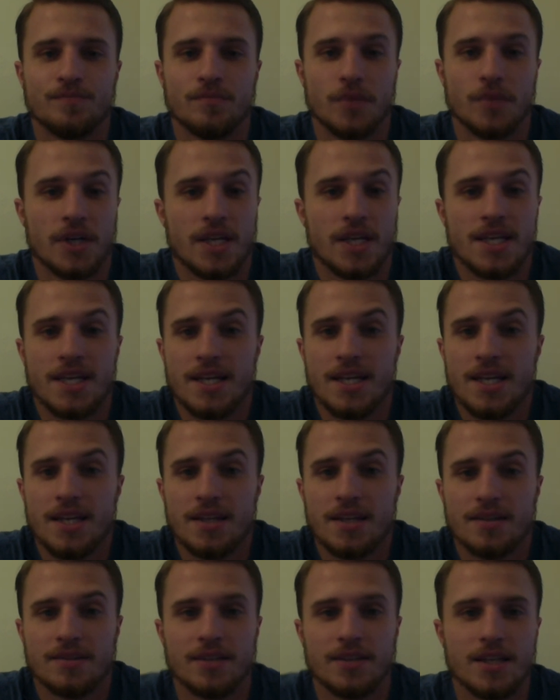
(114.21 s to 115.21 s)
he did
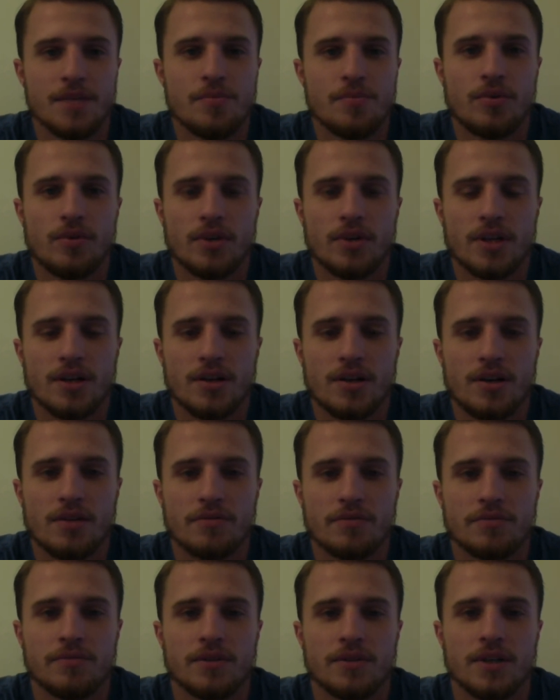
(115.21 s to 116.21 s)
it. He pulled it
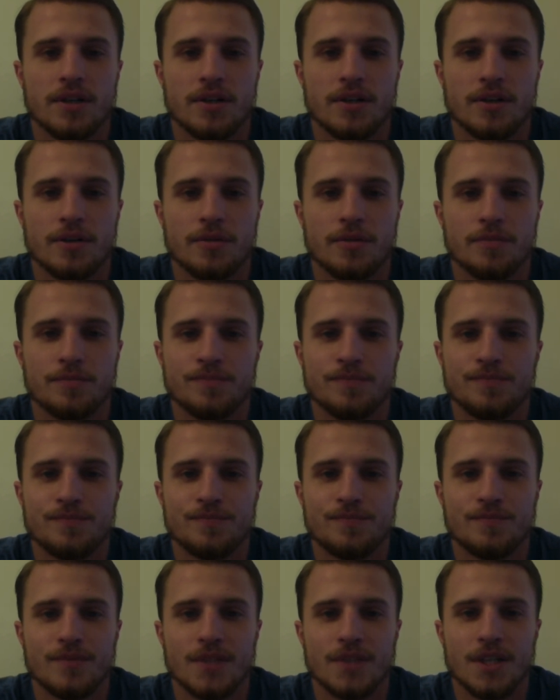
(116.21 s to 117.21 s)
off. A
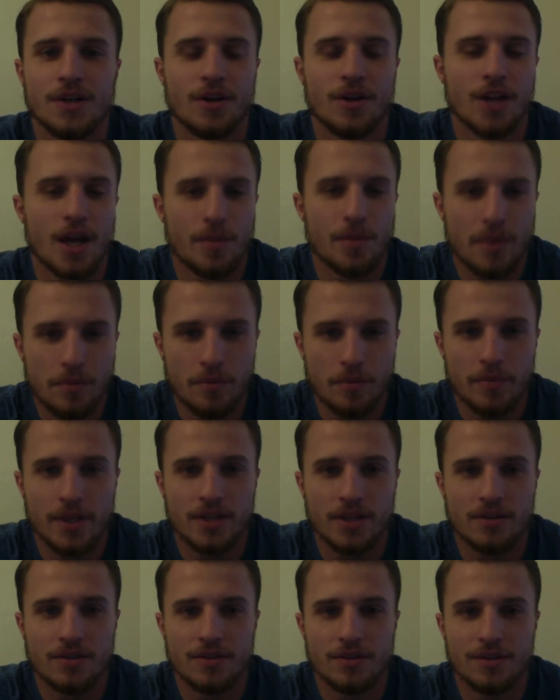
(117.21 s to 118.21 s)
lot of people
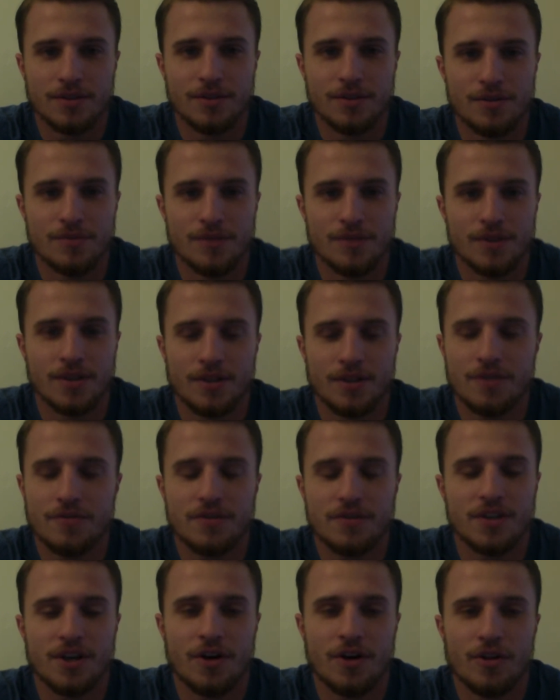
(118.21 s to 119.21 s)
you've
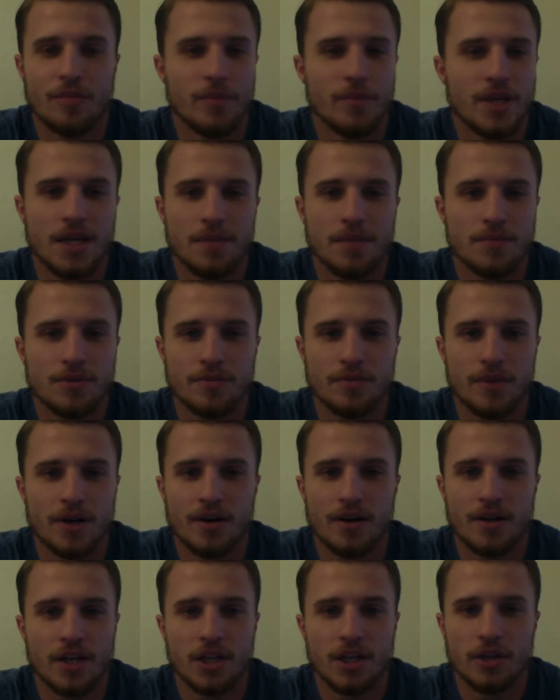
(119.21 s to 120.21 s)
seen all the memes
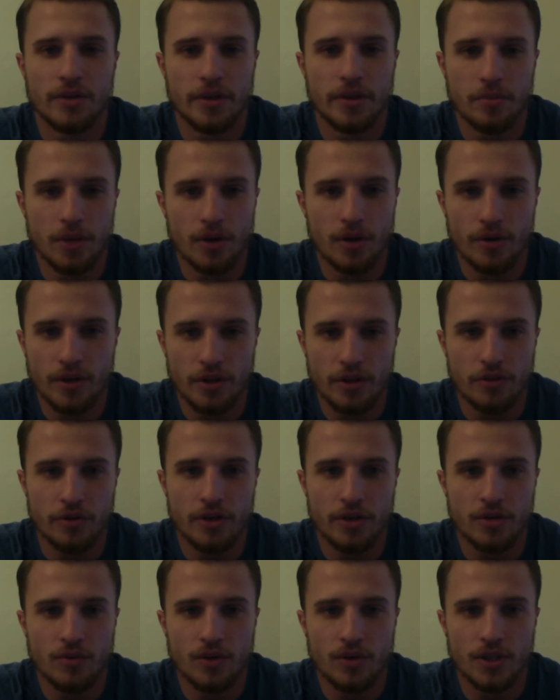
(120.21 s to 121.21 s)
about Hillary blowing a
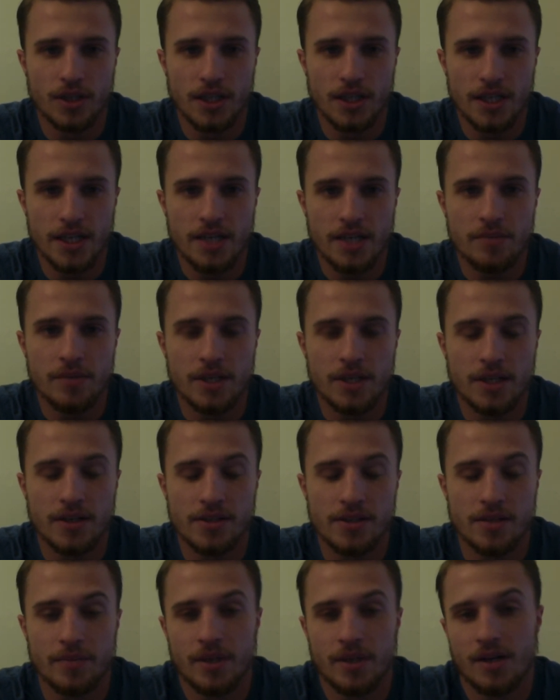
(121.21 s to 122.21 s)
3-1 lead
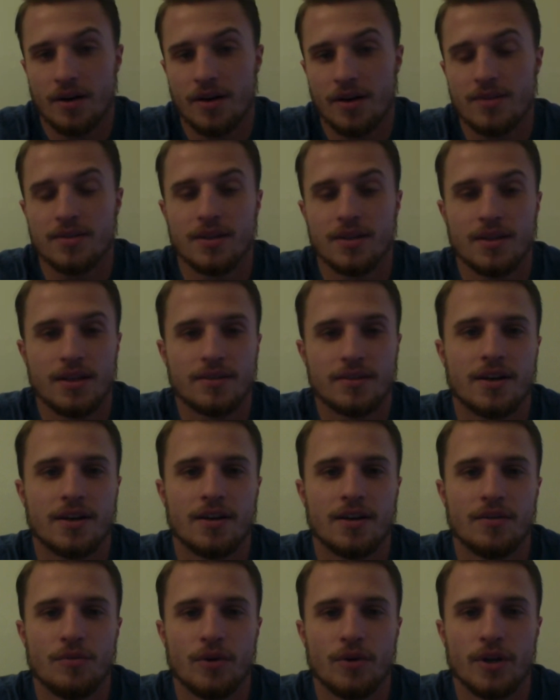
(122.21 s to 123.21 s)
because, I mean, honestly, that's
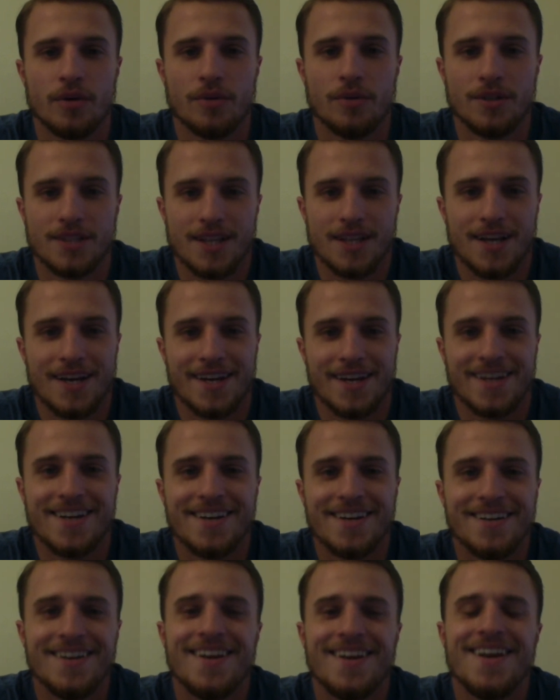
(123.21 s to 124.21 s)
of what it was like.
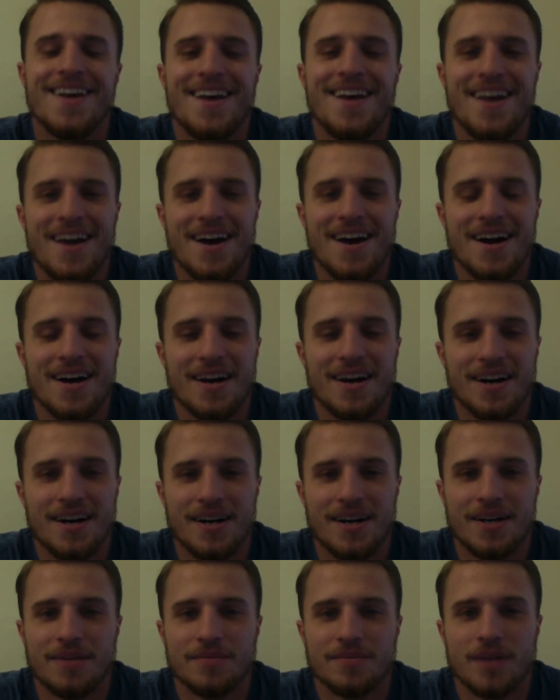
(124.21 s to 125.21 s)

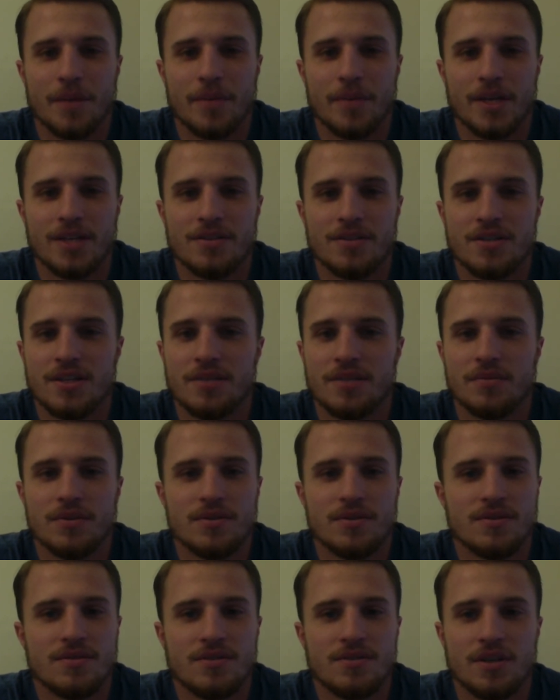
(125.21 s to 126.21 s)
I mean, she
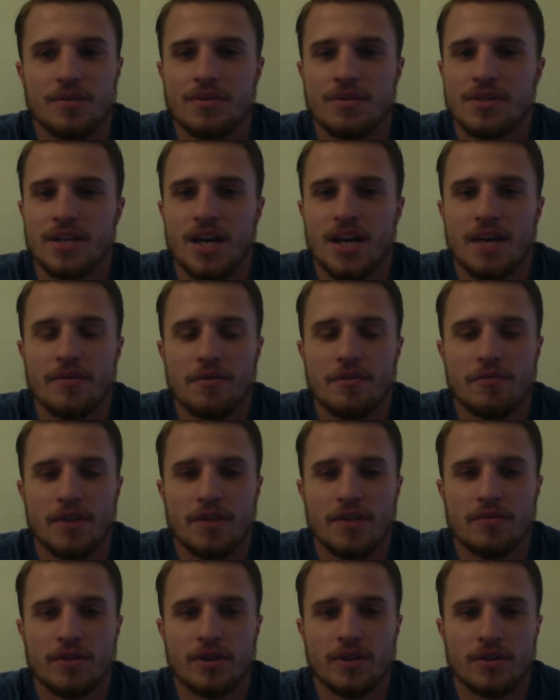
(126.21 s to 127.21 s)
was the heavy
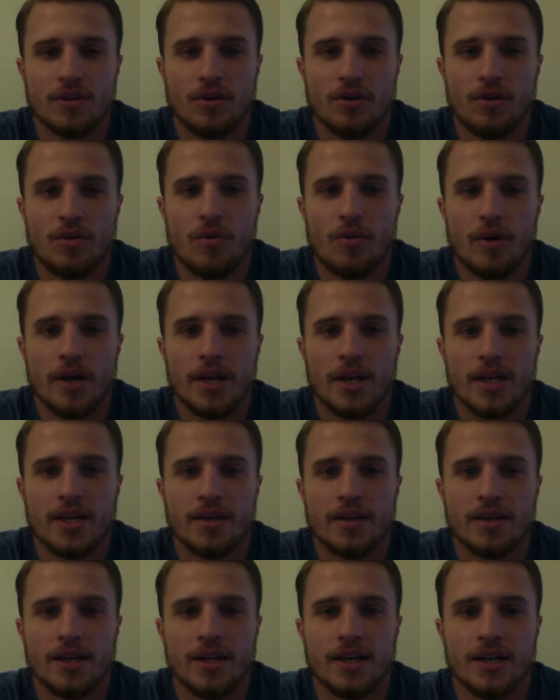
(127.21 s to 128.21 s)
favorite the whole
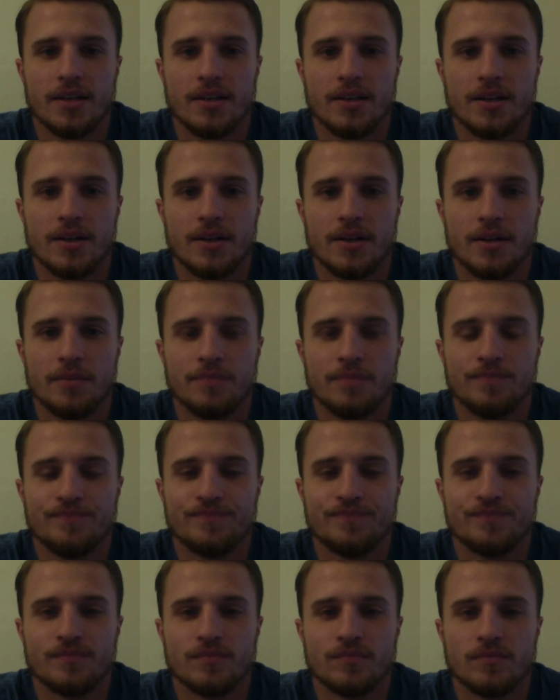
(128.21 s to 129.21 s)
way, and
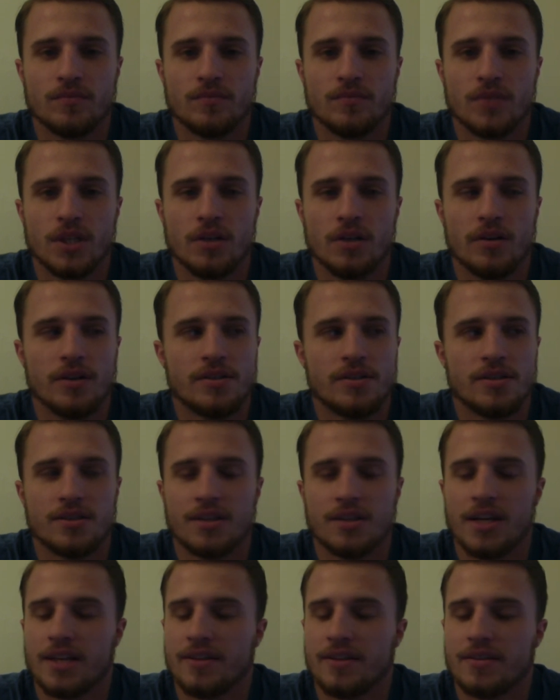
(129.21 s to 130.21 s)
it's
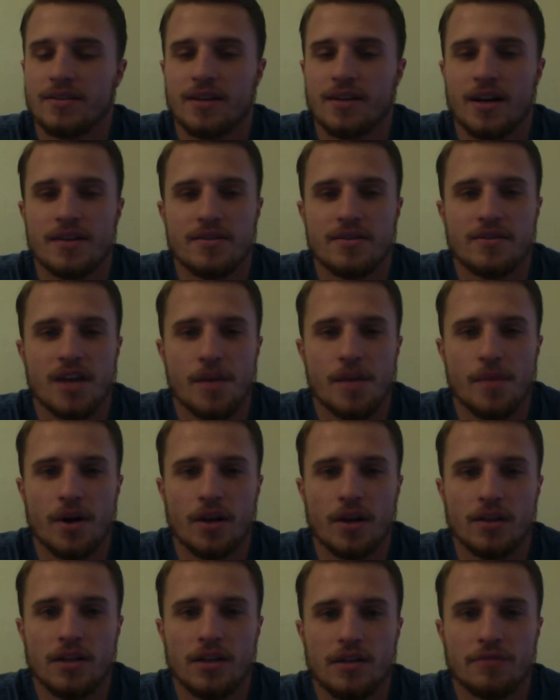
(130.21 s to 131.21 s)
just like this guy just came
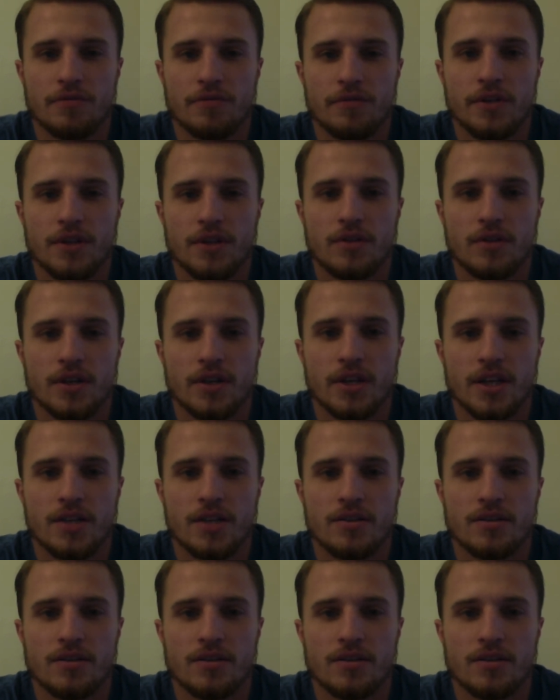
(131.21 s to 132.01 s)
out of left field, and he